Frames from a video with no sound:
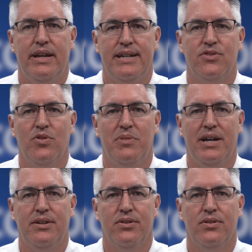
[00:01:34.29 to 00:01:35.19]
As a
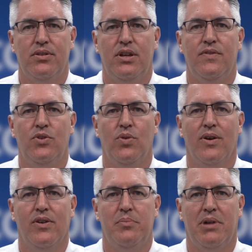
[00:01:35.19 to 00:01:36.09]
reminder, if you
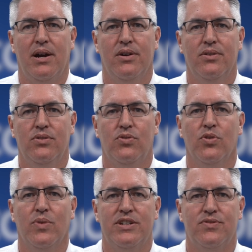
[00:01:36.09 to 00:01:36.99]
are a bar
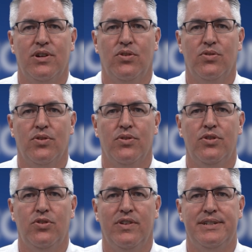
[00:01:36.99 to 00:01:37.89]
or restaurant owner
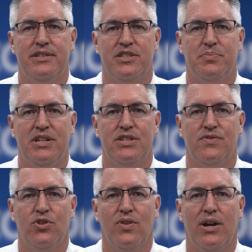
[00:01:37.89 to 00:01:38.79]
utilizing space
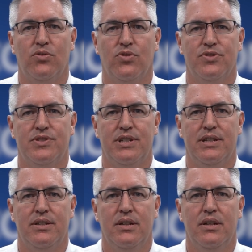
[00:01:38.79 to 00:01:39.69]
for your outdoor
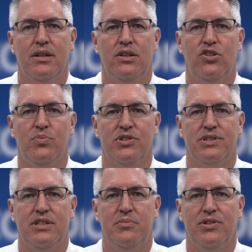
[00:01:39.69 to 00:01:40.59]
seating, you
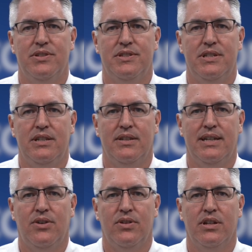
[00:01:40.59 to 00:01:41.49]
must email the seating
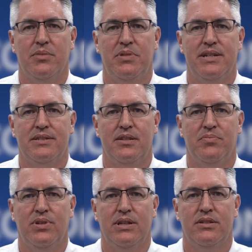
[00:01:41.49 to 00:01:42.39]
layout and capacity
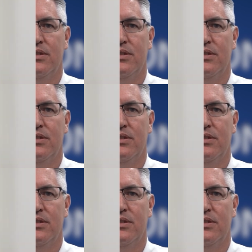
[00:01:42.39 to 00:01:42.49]
plan